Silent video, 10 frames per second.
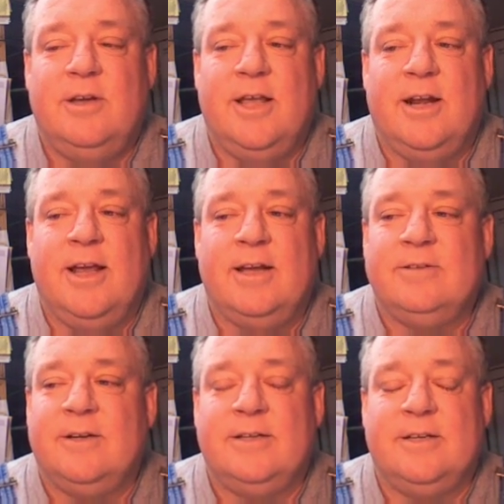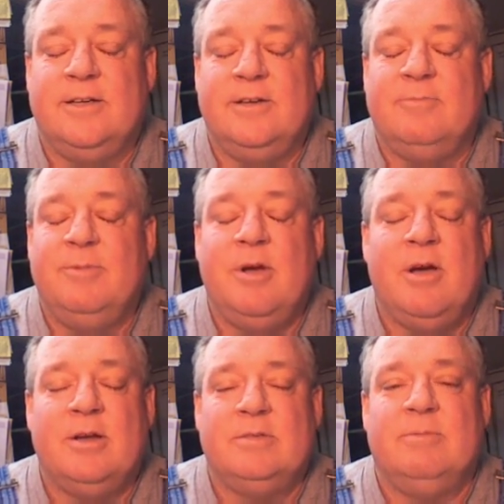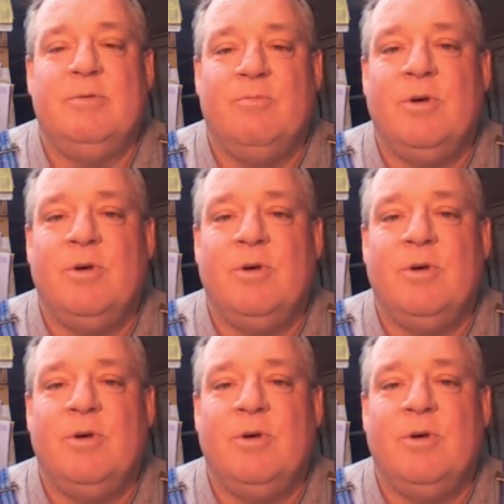And I asked her, I said, be honest with me,